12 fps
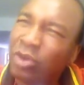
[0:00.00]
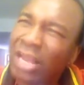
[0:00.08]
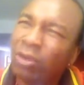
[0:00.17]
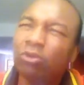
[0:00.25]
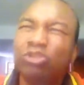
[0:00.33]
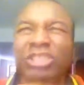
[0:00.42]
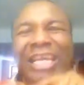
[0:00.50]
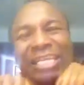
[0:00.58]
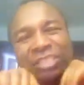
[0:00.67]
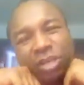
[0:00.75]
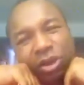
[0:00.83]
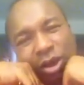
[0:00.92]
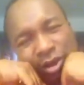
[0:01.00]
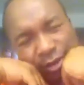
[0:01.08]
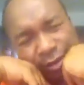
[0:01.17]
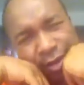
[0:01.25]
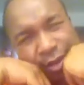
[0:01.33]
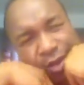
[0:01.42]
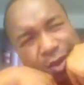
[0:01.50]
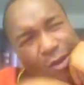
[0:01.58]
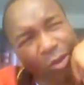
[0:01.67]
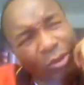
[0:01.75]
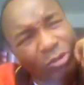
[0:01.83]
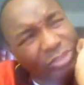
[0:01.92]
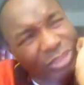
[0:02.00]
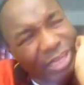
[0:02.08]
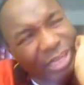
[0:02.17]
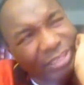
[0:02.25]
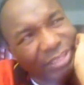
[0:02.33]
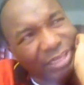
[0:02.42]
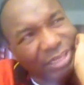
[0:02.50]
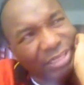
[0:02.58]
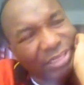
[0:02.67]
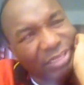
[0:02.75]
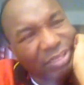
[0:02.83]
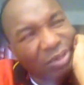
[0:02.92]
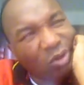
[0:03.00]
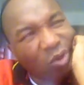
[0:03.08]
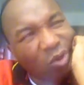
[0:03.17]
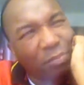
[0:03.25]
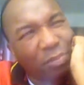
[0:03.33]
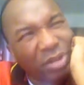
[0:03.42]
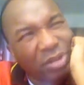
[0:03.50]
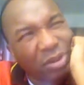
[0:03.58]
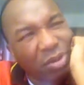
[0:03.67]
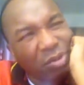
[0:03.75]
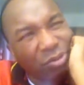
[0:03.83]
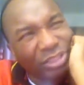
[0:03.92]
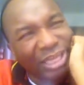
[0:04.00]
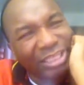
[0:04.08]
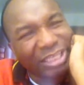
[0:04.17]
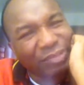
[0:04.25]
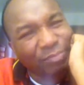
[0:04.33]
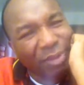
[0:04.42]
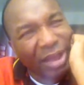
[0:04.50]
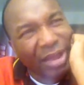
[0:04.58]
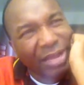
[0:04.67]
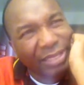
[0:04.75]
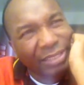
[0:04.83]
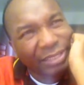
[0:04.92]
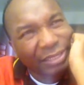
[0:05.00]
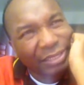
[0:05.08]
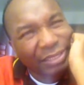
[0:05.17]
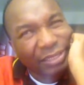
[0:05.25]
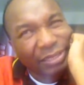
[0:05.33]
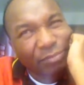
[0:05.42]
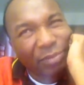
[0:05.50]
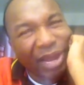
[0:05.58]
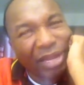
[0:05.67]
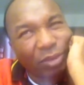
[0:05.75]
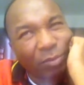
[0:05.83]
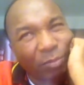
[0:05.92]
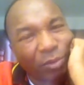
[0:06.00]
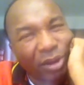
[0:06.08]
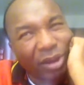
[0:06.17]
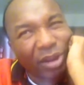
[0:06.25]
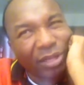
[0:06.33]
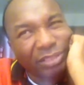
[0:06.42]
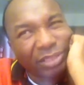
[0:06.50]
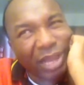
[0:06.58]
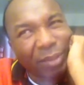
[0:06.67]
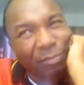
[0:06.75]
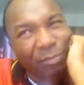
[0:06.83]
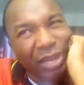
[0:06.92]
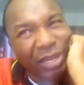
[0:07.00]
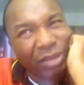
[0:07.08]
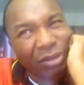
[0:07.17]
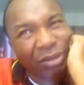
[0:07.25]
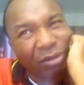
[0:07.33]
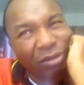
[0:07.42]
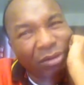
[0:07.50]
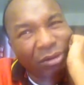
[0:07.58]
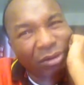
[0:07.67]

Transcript: You cannot change God or change his opinion or change his mind by your prayers and by your,